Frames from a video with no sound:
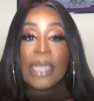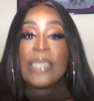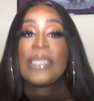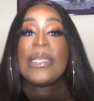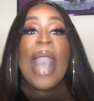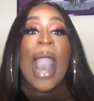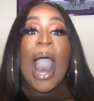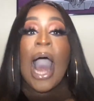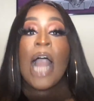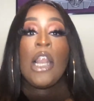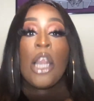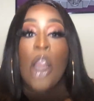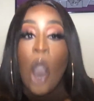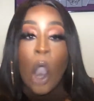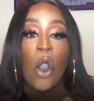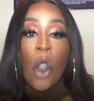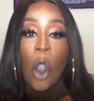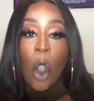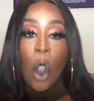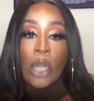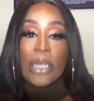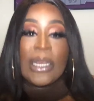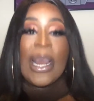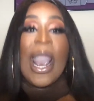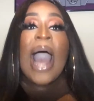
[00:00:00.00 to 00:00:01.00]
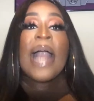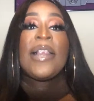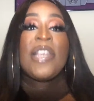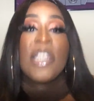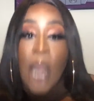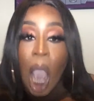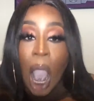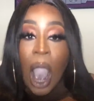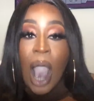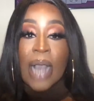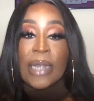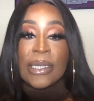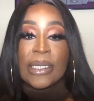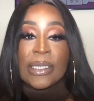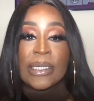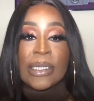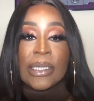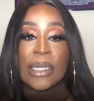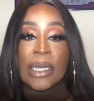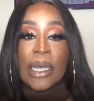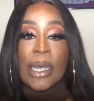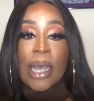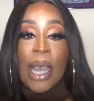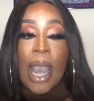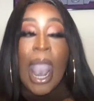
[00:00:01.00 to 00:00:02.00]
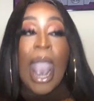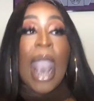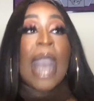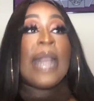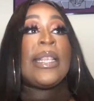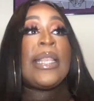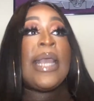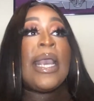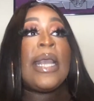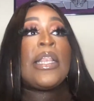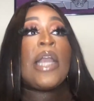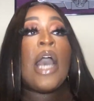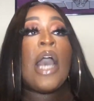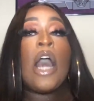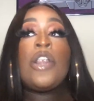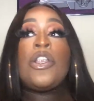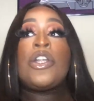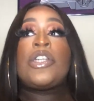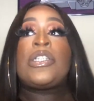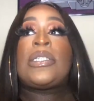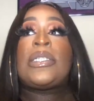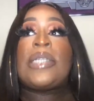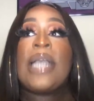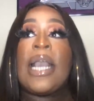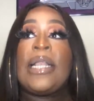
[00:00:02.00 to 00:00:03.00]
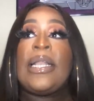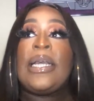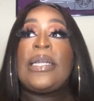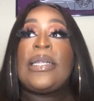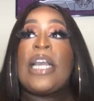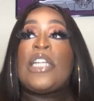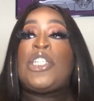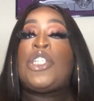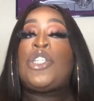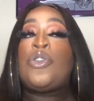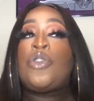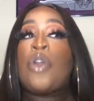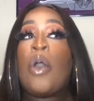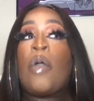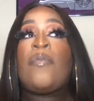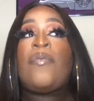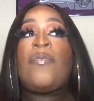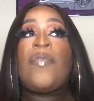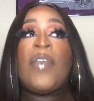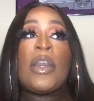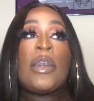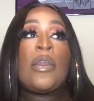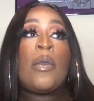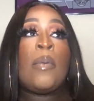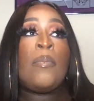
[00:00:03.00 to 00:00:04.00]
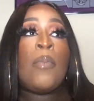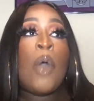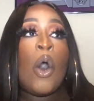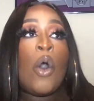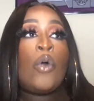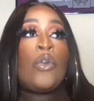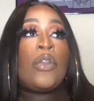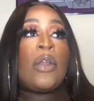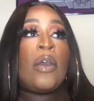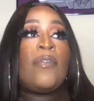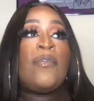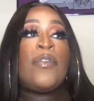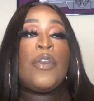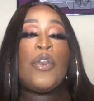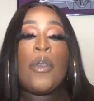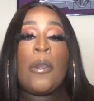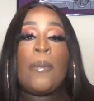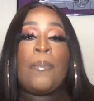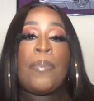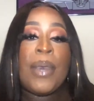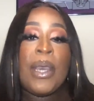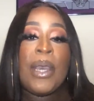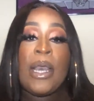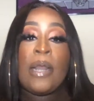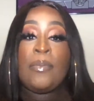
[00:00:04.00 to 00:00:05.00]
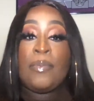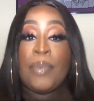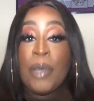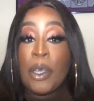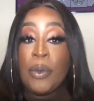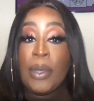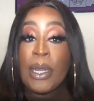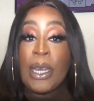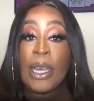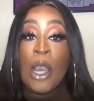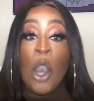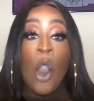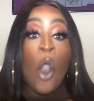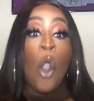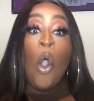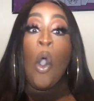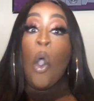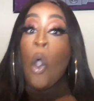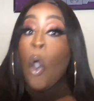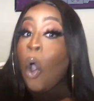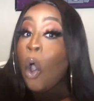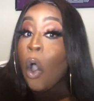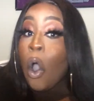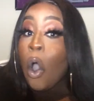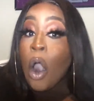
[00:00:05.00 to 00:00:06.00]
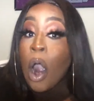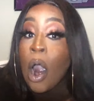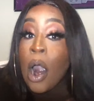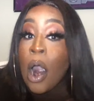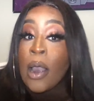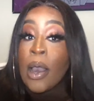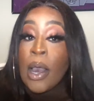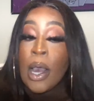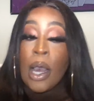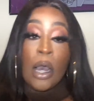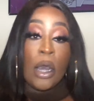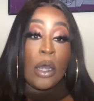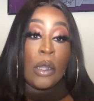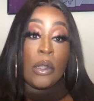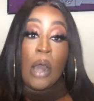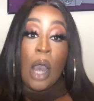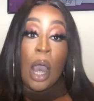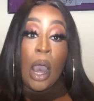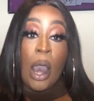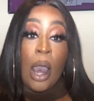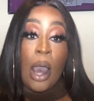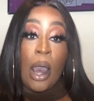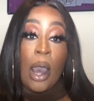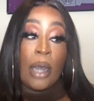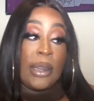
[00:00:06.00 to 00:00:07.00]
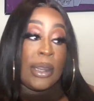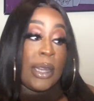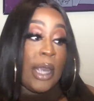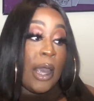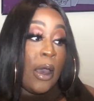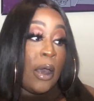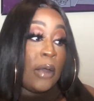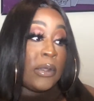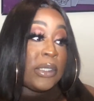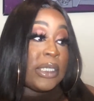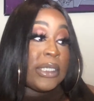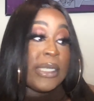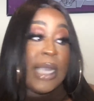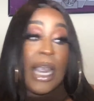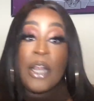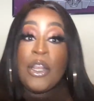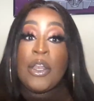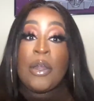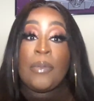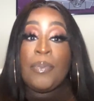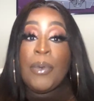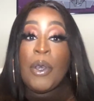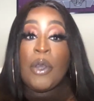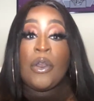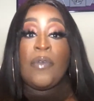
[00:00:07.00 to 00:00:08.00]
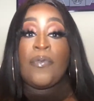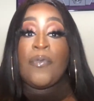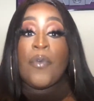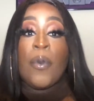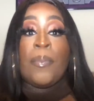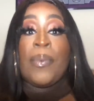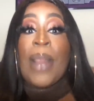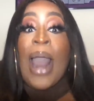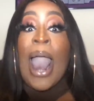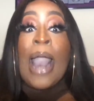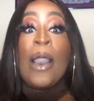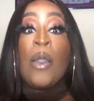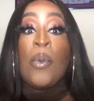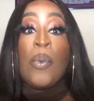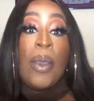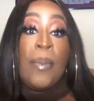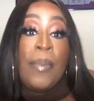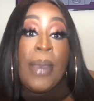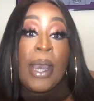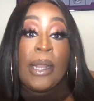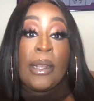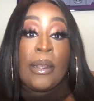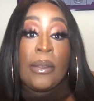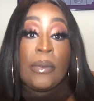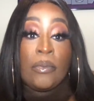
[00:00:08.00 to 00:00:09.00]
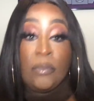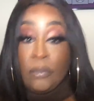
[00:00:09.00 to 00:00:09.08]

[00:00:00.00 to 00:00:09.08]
They are loco, they are nuts. And then understanding that you don't fit the mold of European beauty or the standard beauty for Black women.